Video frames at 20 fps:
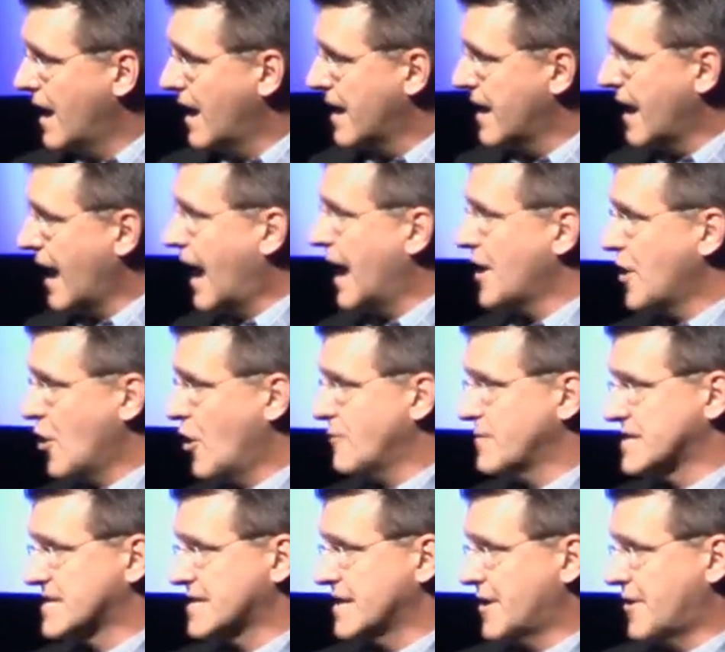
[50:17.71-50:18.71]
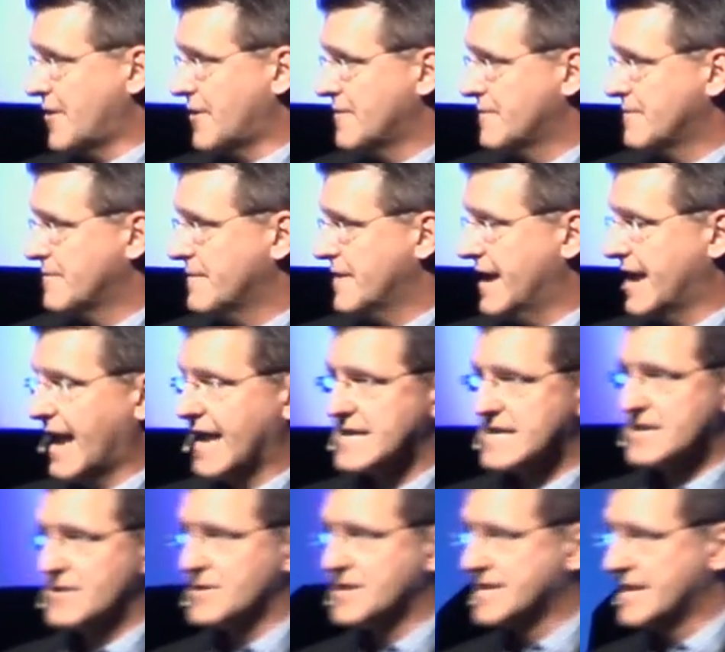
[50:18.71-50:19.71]
Now, I know I'm a sinner and I
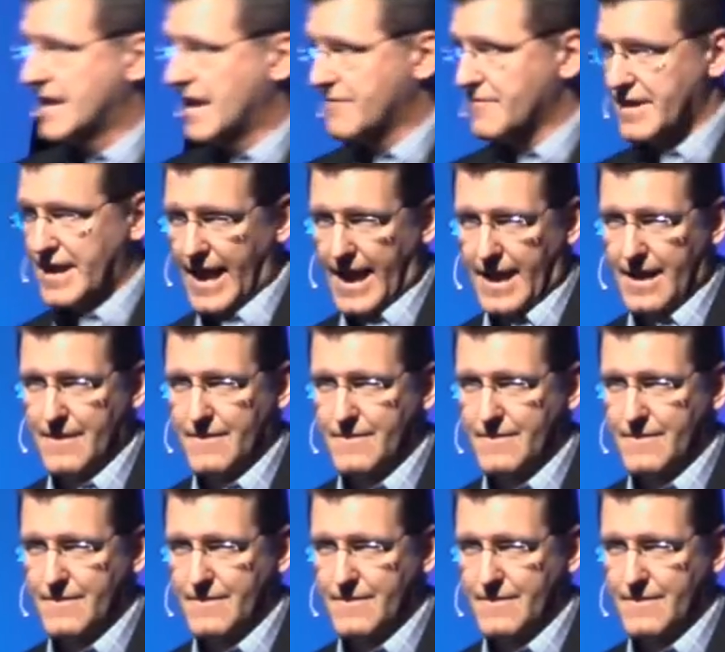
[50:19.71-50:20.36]
still sin every day,